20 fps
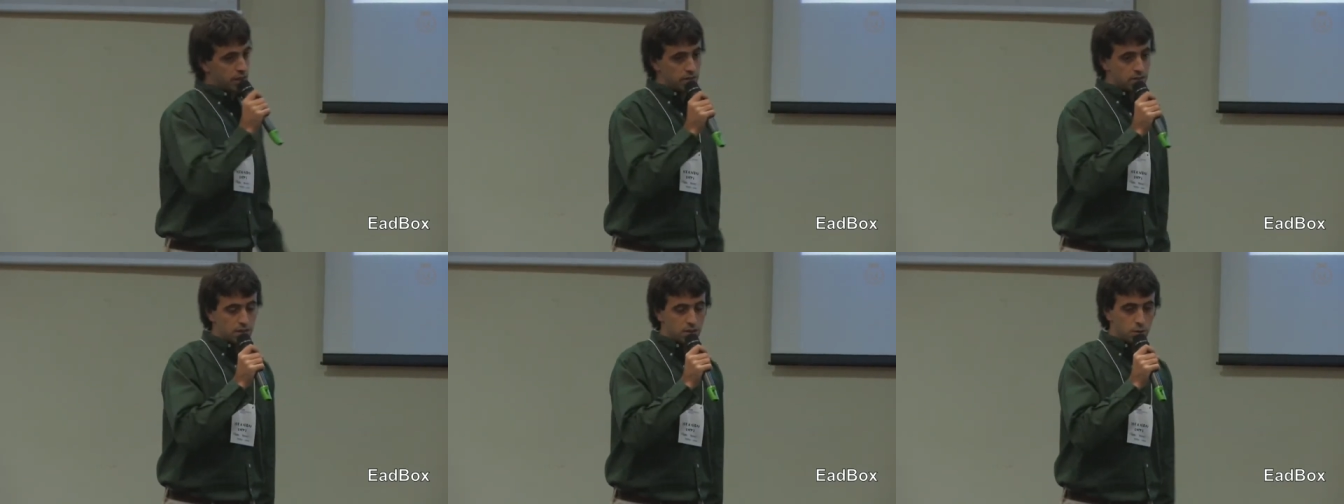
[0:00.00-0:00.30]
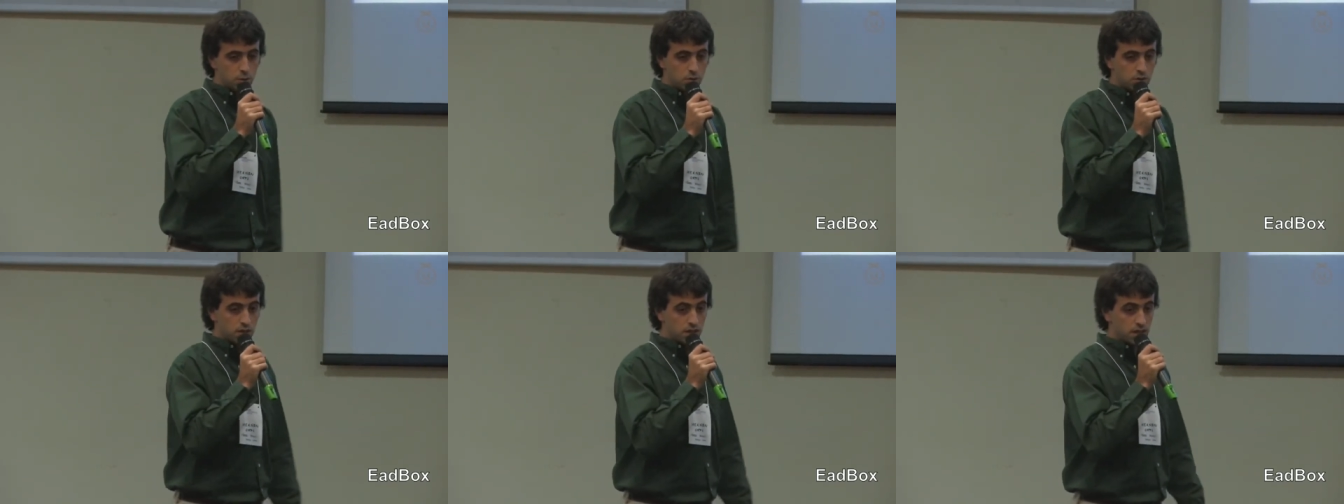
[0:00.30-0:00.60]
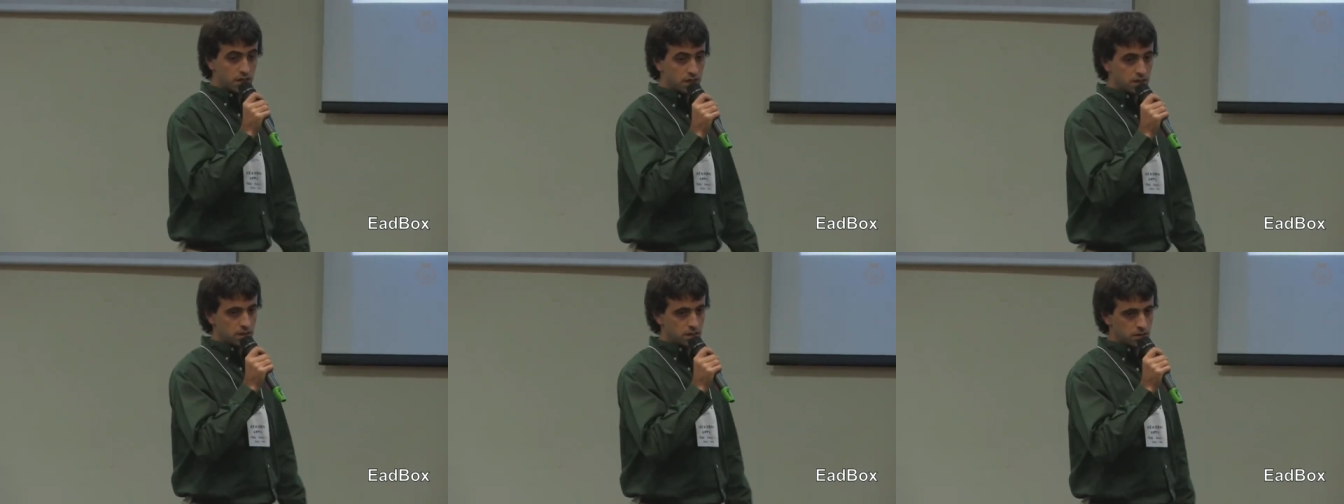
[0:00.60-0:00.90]
able to
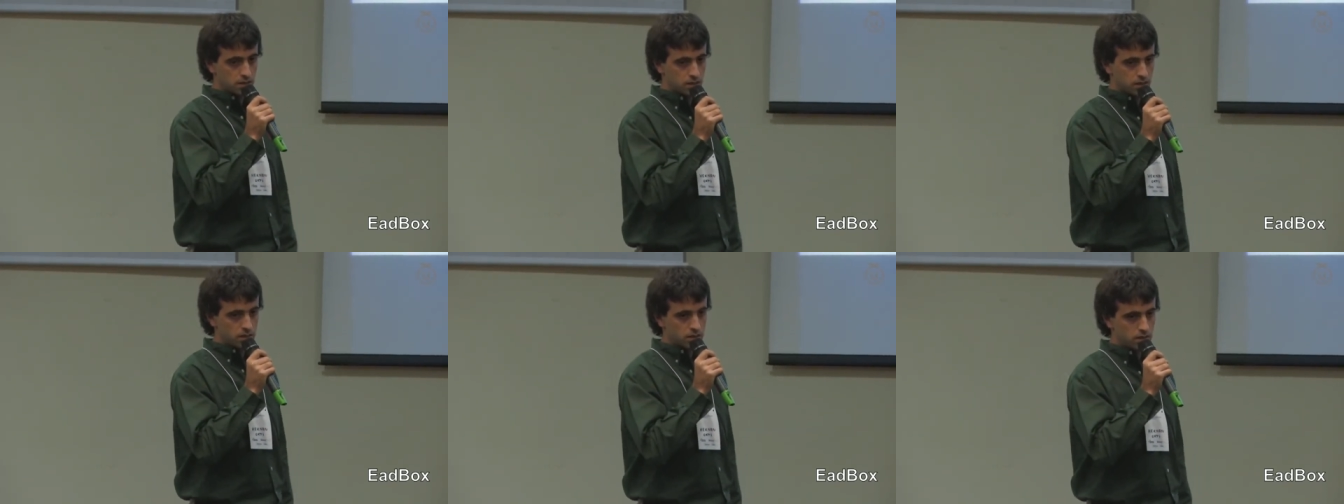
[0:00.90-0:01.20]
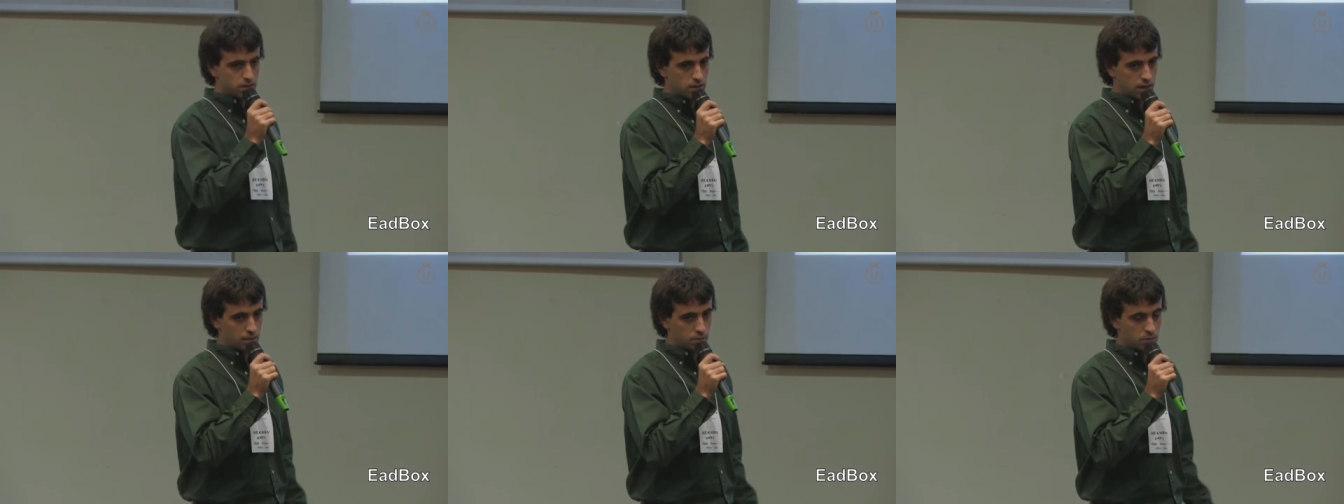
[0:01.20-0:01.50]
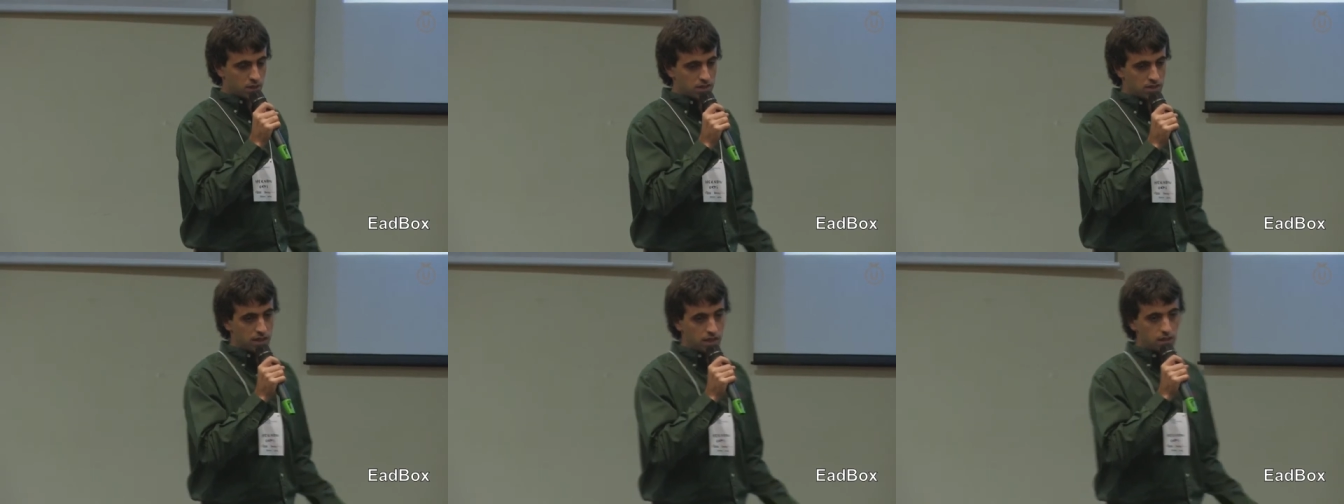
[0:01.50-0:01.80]
see some
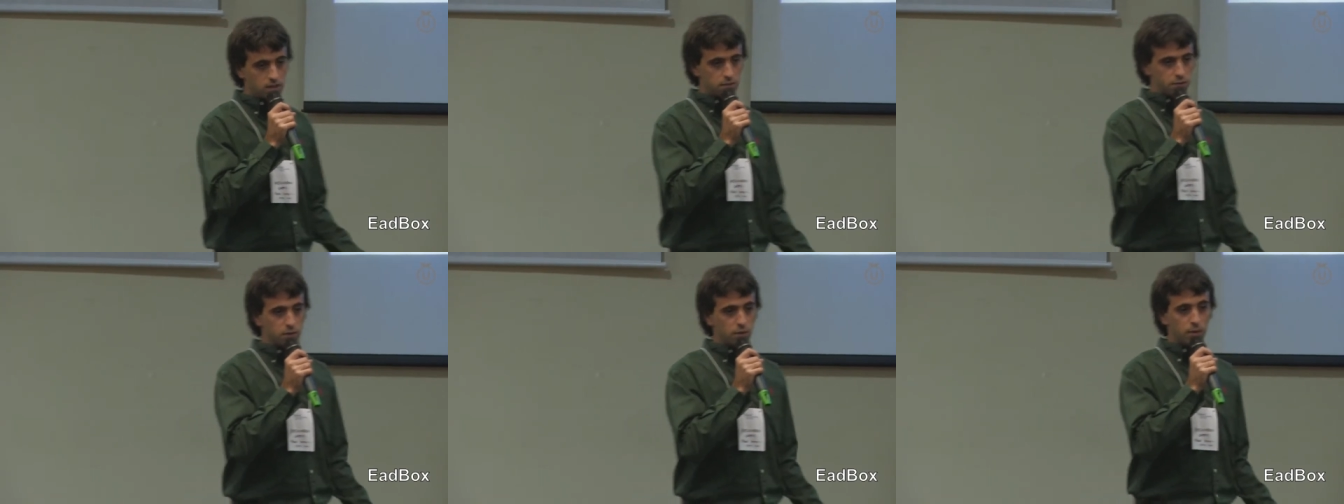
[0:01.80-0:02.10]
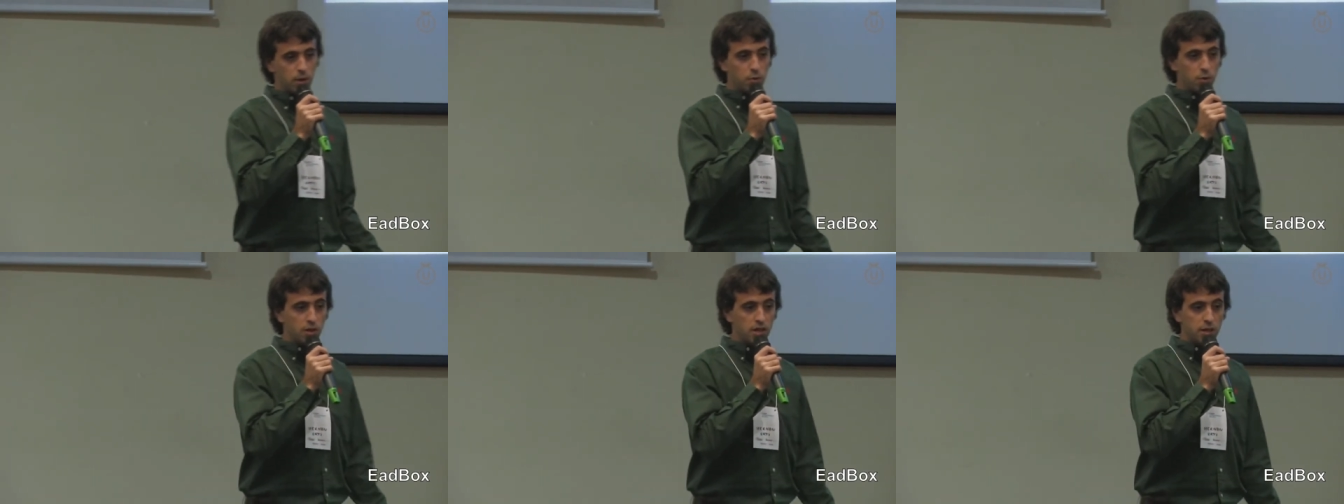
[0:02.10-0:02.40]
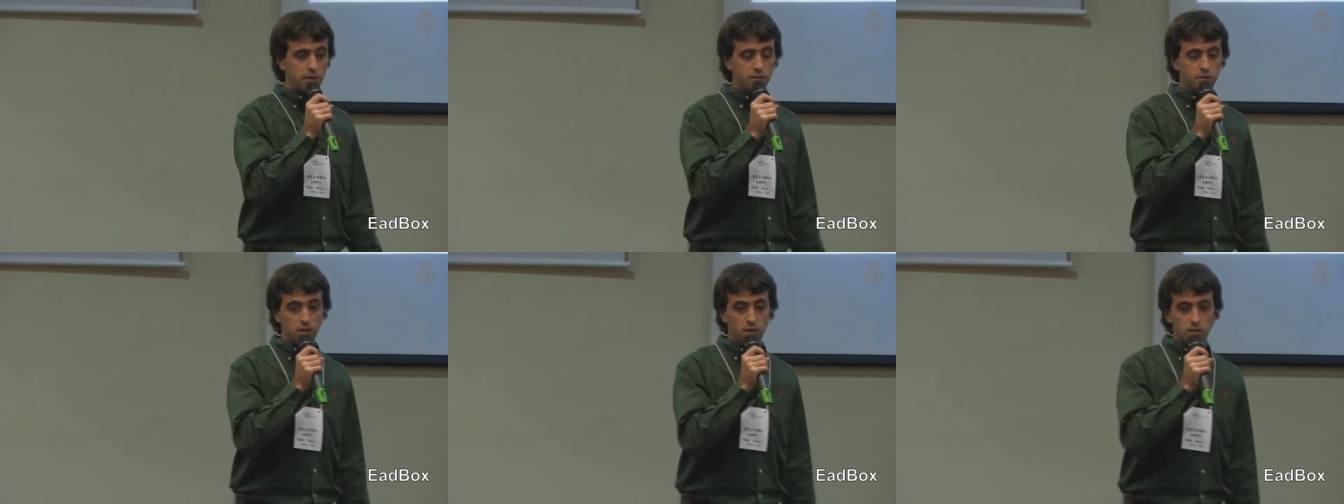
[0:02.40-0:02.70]
results from our
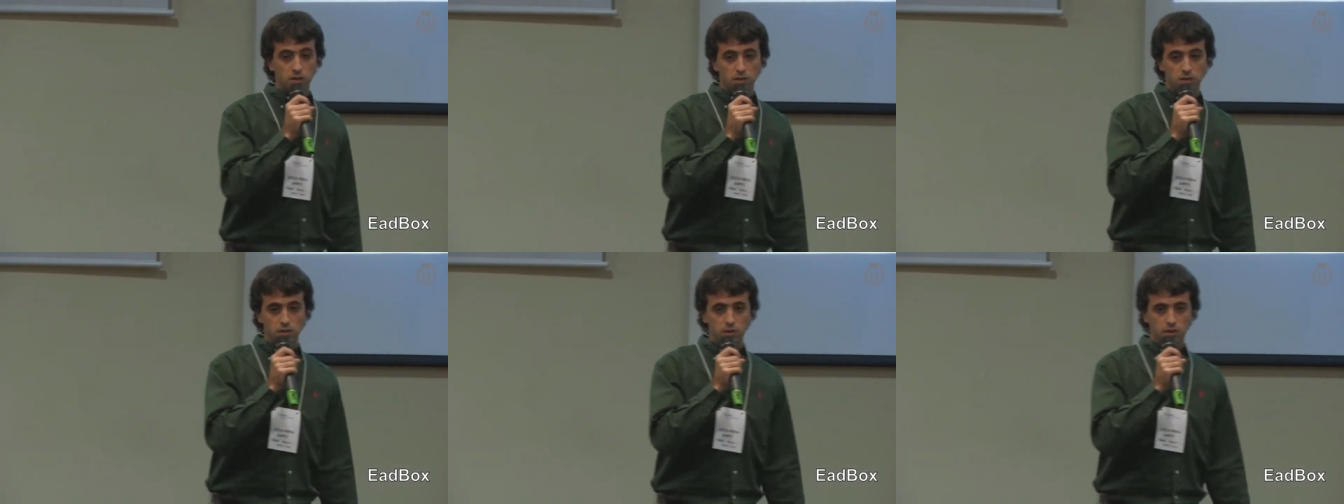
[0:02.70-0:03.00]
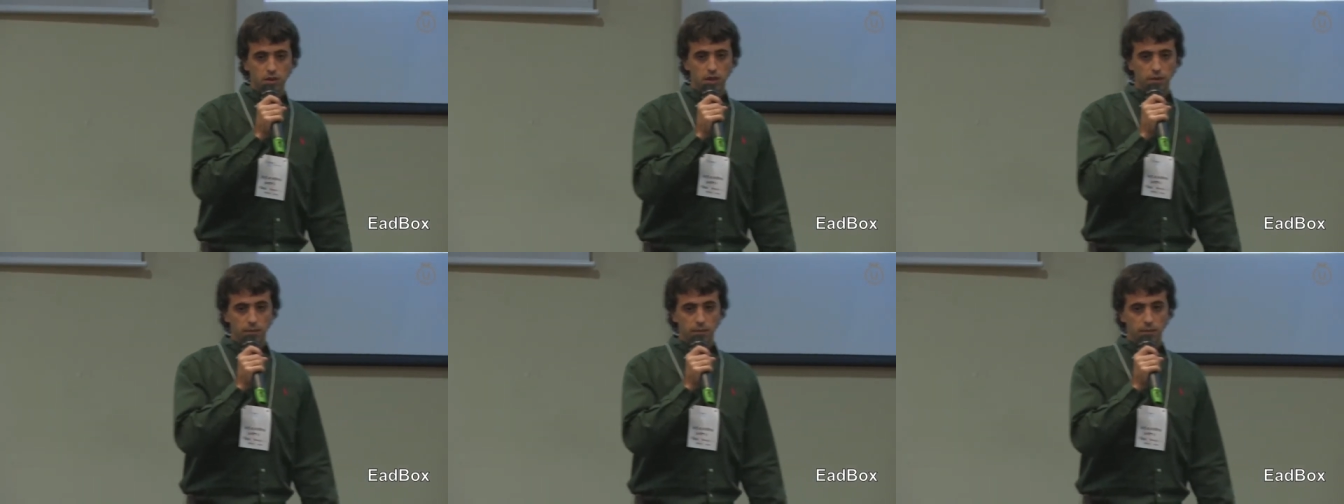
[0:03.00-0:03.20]
efforts